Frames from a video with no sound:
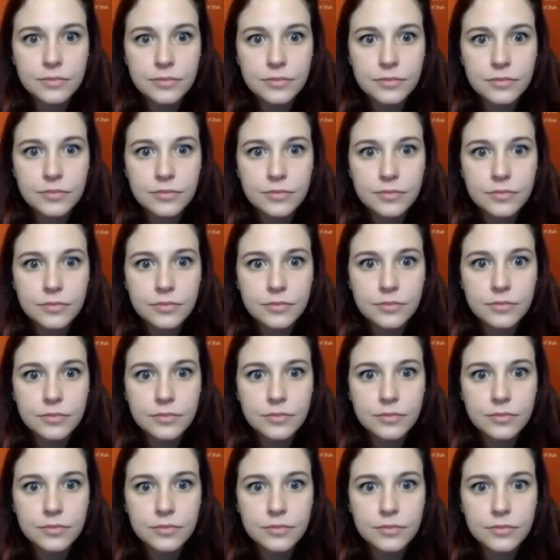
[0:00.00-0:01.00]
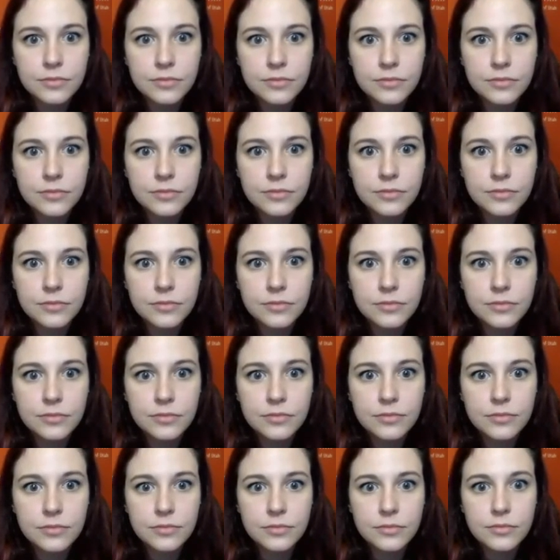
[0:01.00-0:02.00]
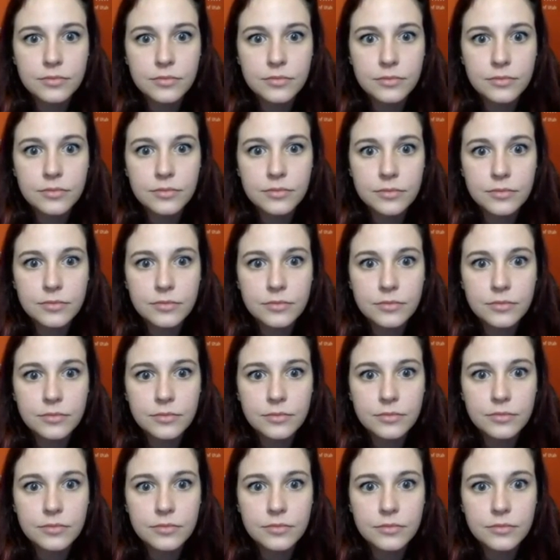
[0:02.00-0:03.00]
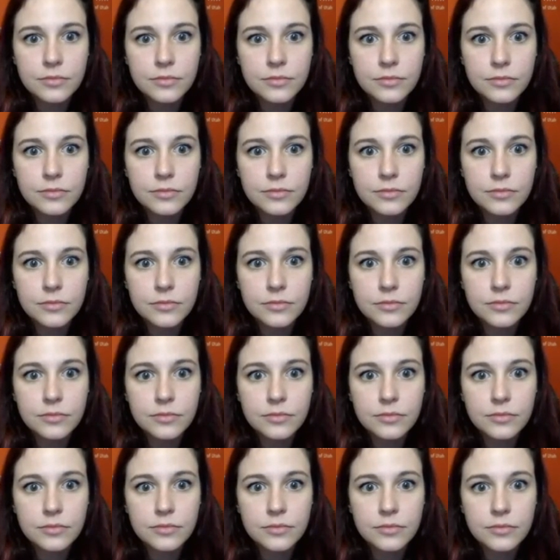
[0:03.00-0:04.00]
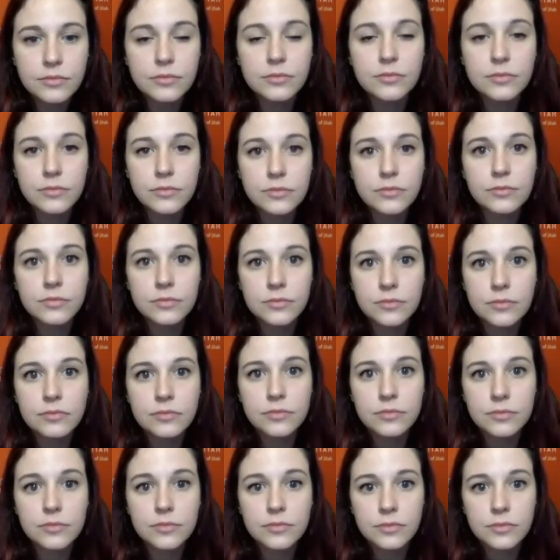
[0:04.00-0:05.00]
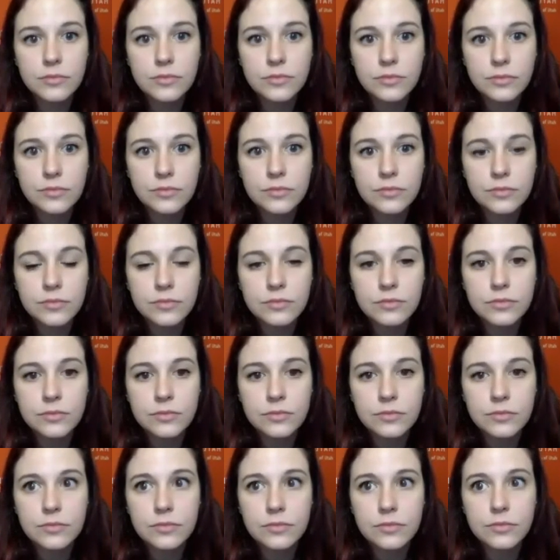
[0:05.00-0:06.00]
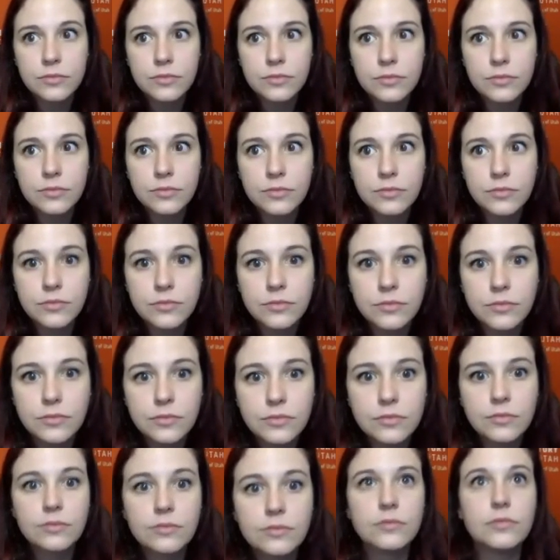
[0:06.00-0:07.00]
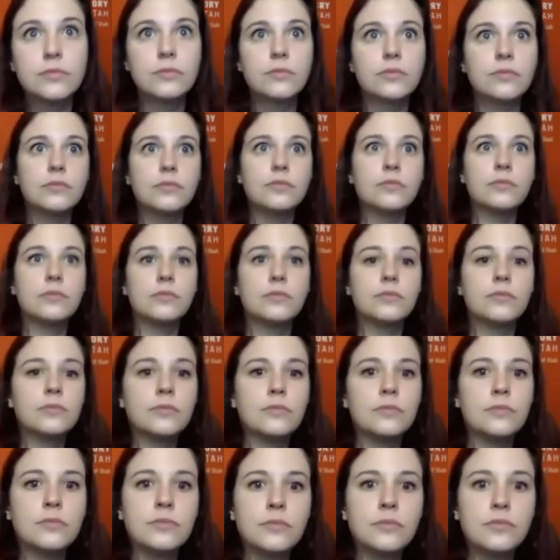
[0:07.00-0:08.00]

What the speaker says: This person isn't speaking.